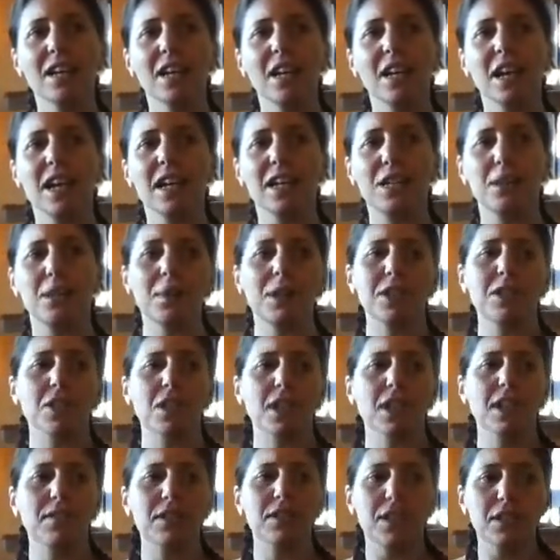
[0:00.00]

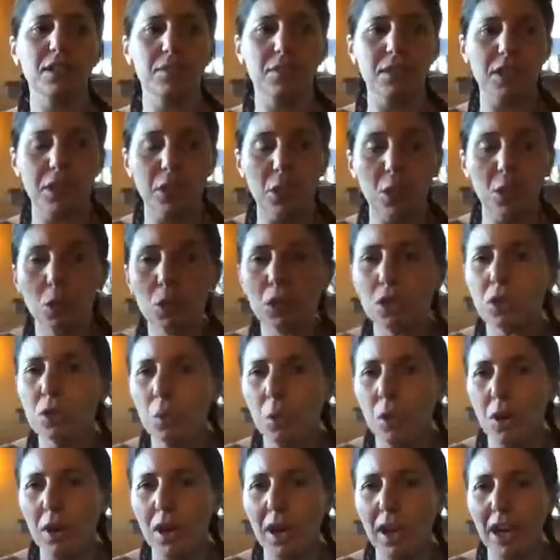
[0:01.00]
especially with Jung's
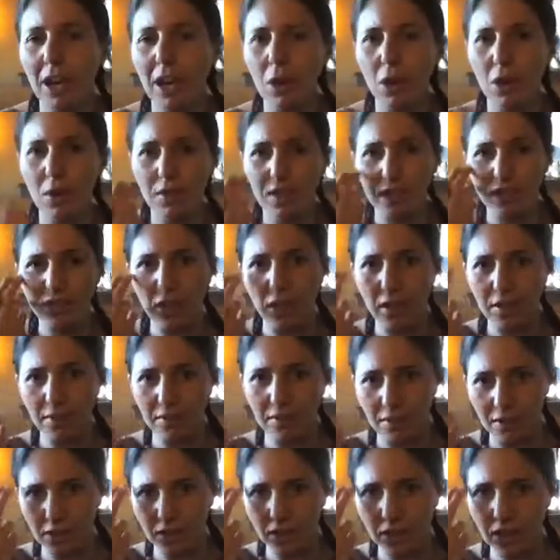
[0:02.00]
work, I
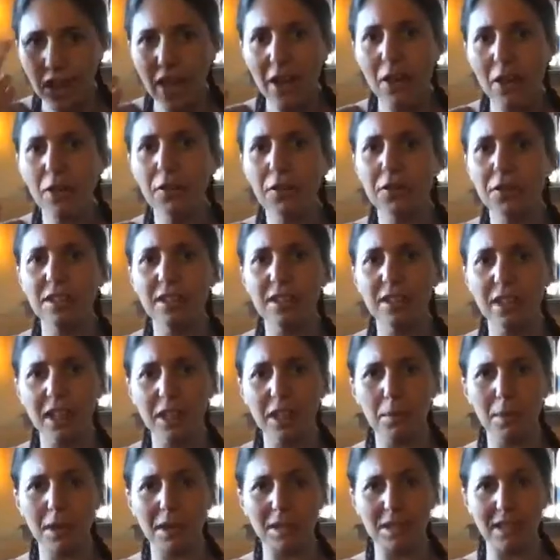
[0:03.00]
often think
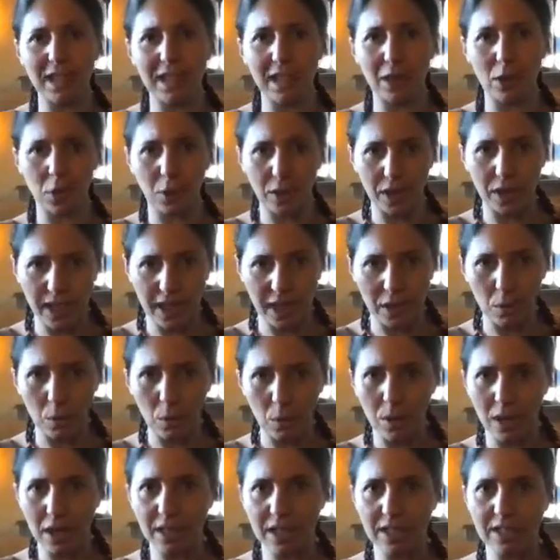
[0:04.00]
about, like, okay,
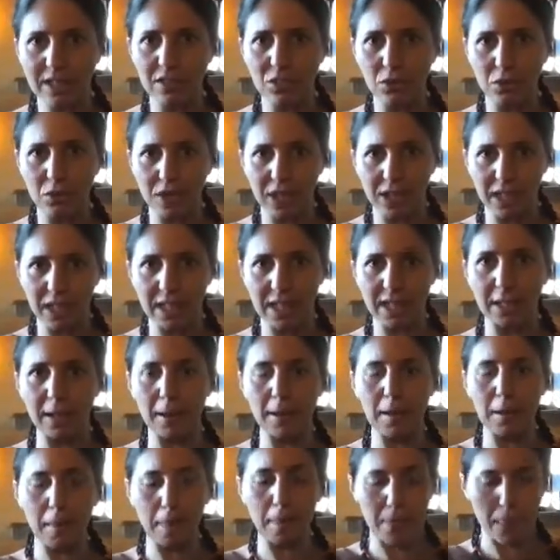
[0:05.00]
what is really
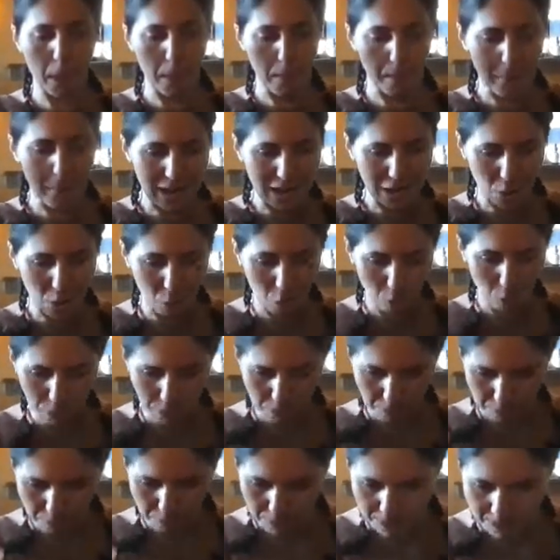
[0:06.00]
my
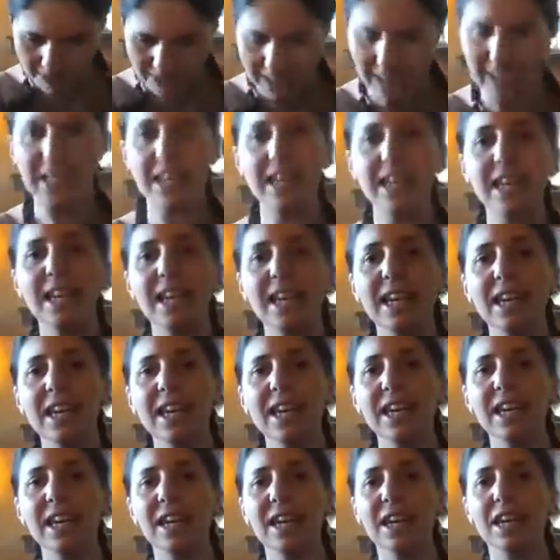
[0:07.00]
own
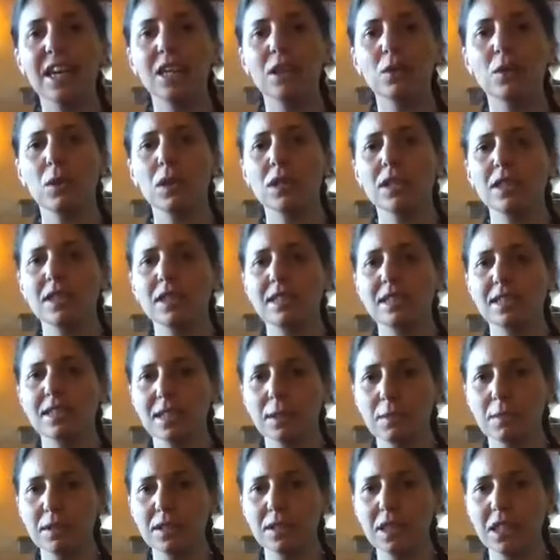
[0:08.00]
psyche, and what is
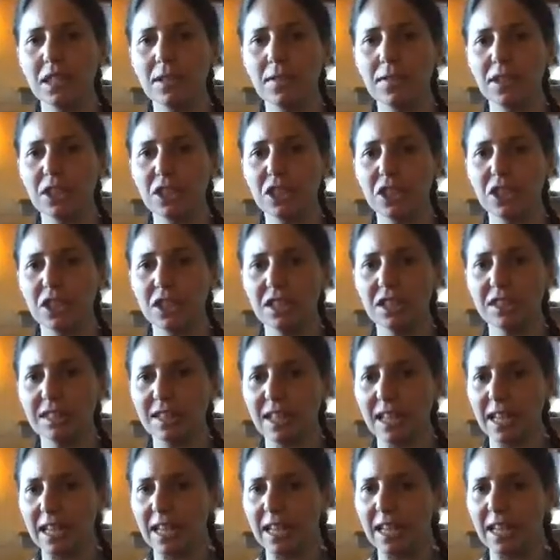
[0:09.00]
something which is
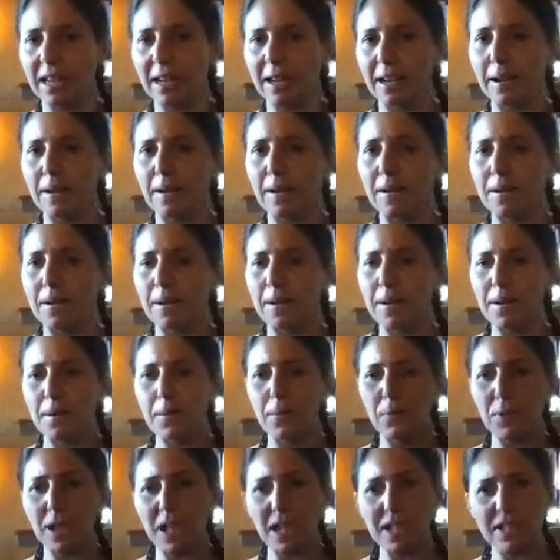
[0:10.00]
like a
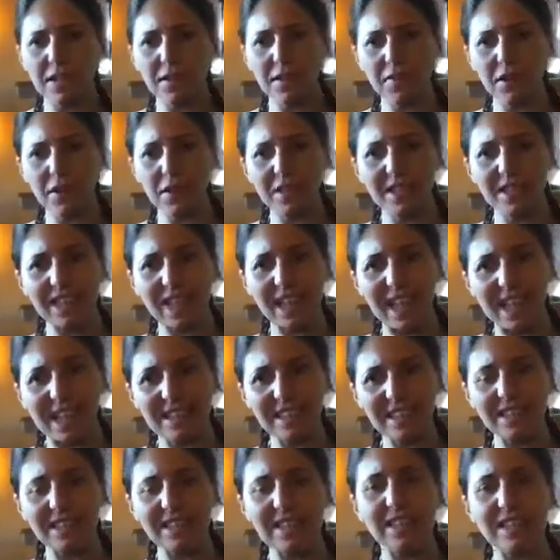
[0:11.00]
different
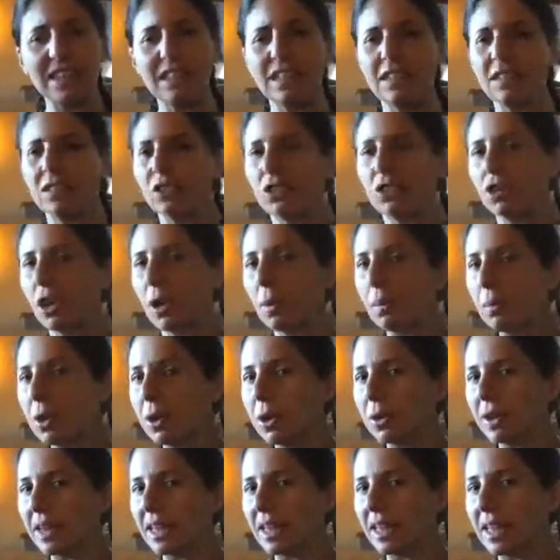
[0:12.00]
entity is
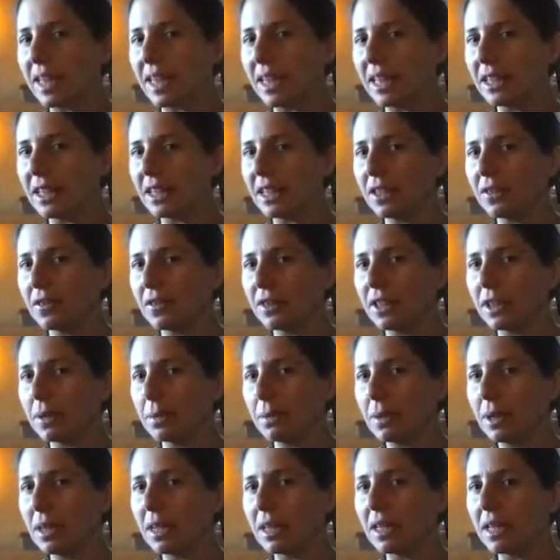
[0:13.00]
communicating with
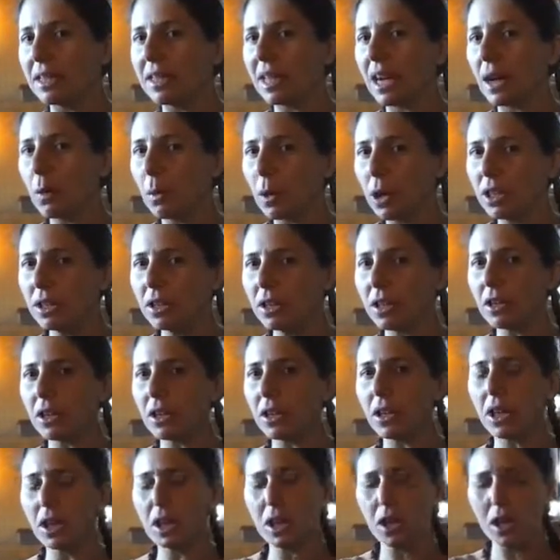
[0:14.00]
me. And I
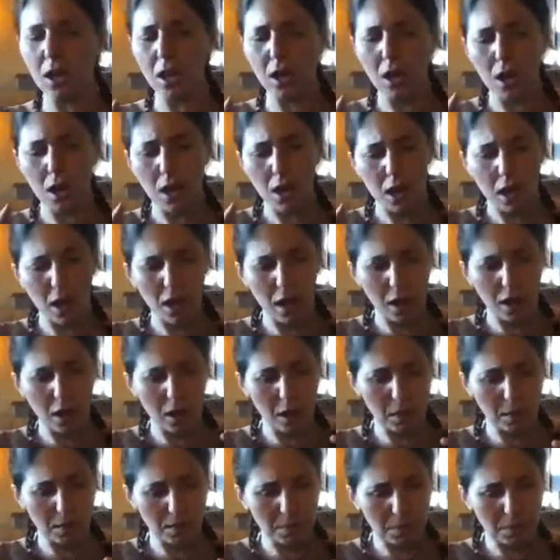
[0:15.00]
wonder, I